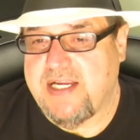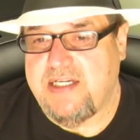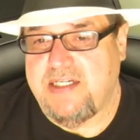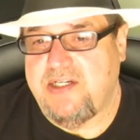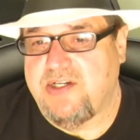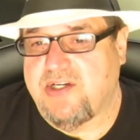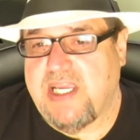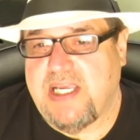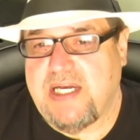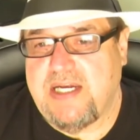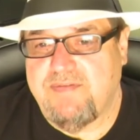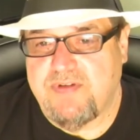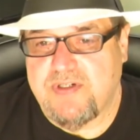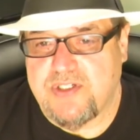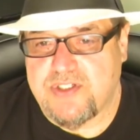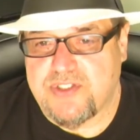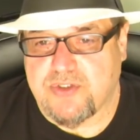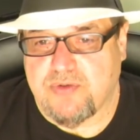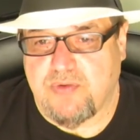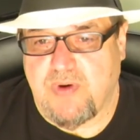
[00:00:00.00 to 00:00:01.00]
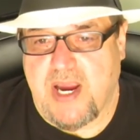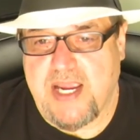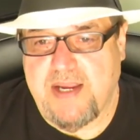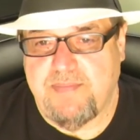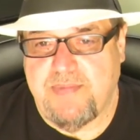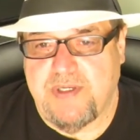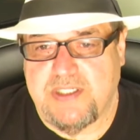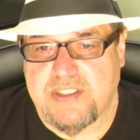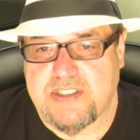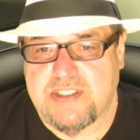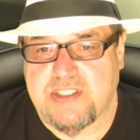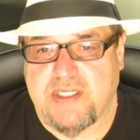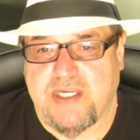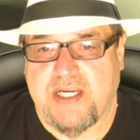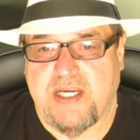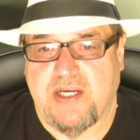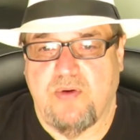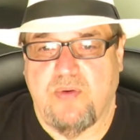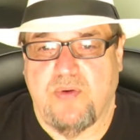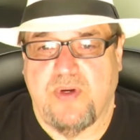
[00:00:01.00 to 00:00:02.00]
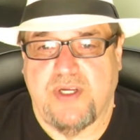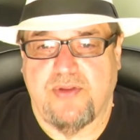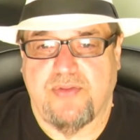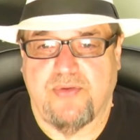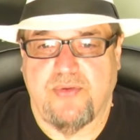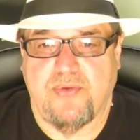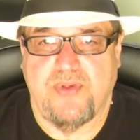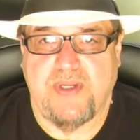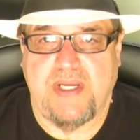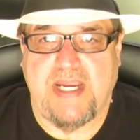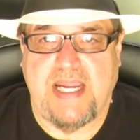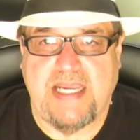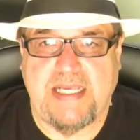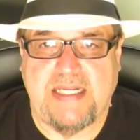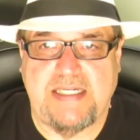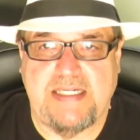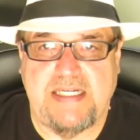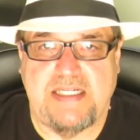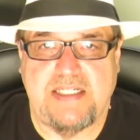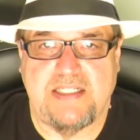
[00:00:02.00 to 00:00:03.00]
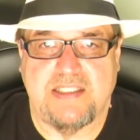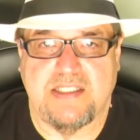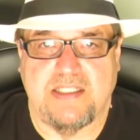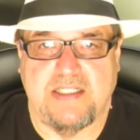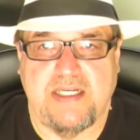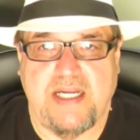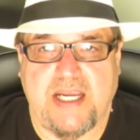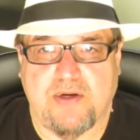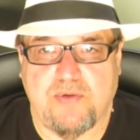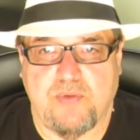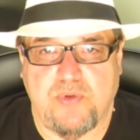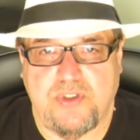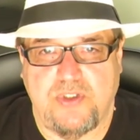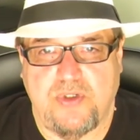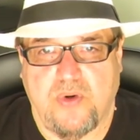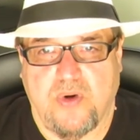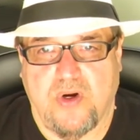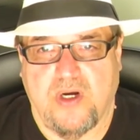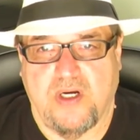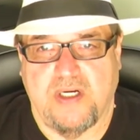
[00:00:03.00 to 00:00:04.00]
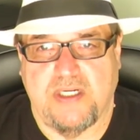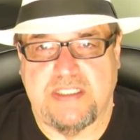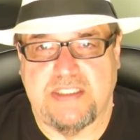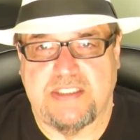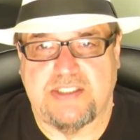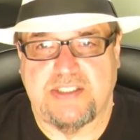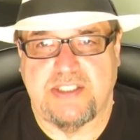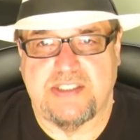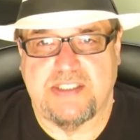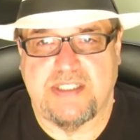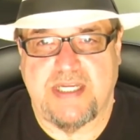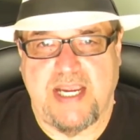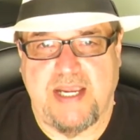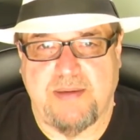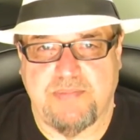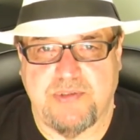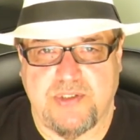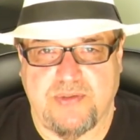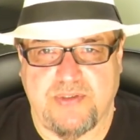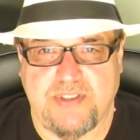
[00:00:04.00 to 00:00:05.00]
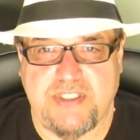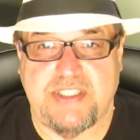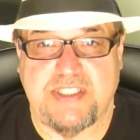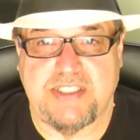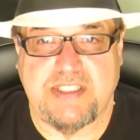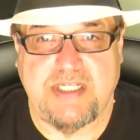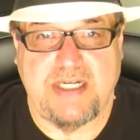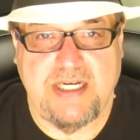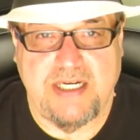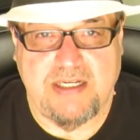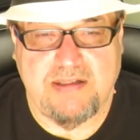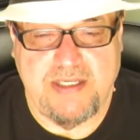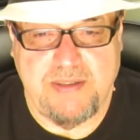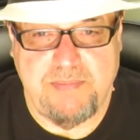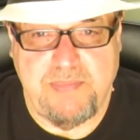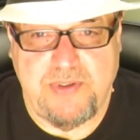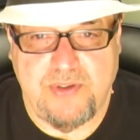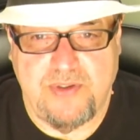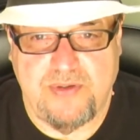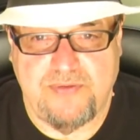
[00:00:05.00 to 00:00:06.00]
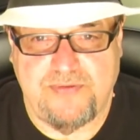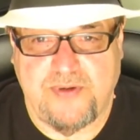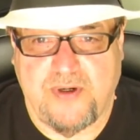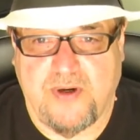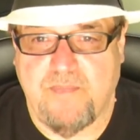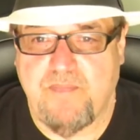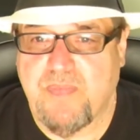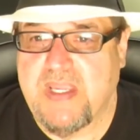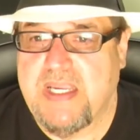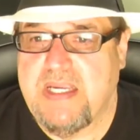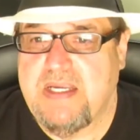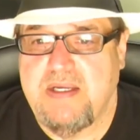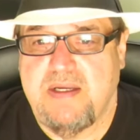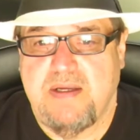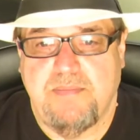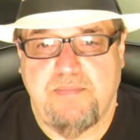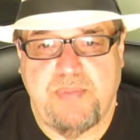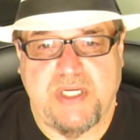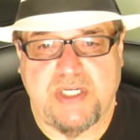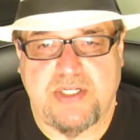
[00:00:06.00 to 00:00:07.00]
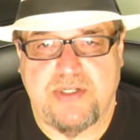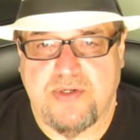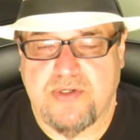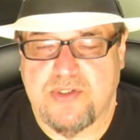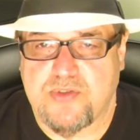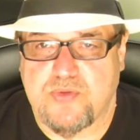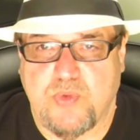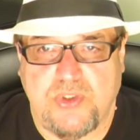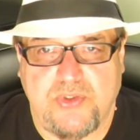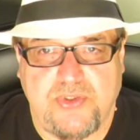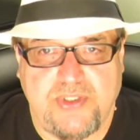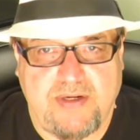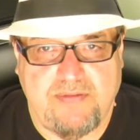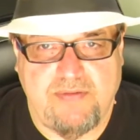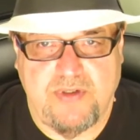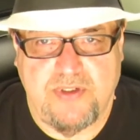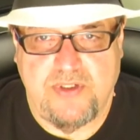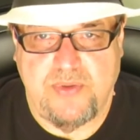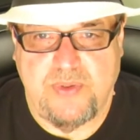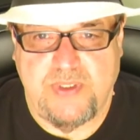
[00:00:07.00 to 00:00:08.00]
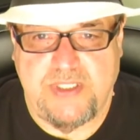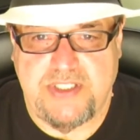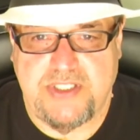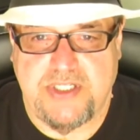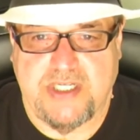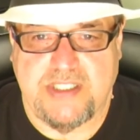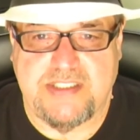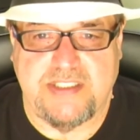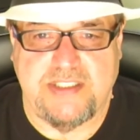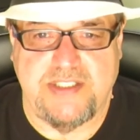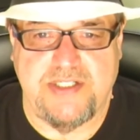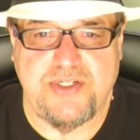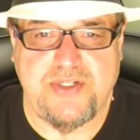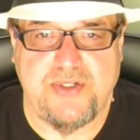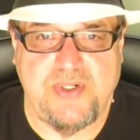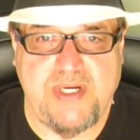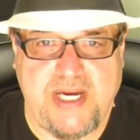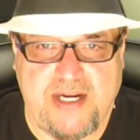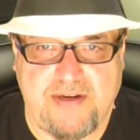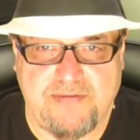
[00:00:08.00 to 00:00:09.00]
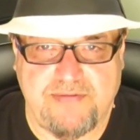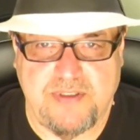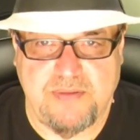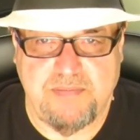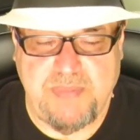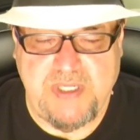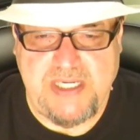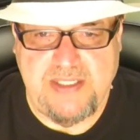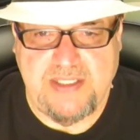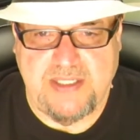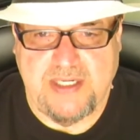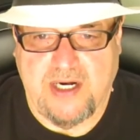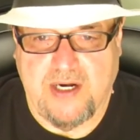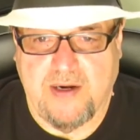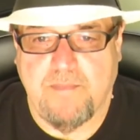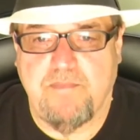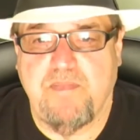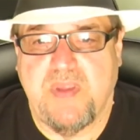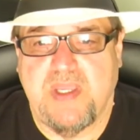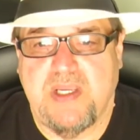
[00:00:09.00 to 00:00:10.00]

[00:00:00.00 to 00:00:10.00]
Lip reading: you can't even describe it. It's like going through the Andes in Ecuador. It's just absolutely stunningly beautiful. Pictures will never do it justice. You have to be there.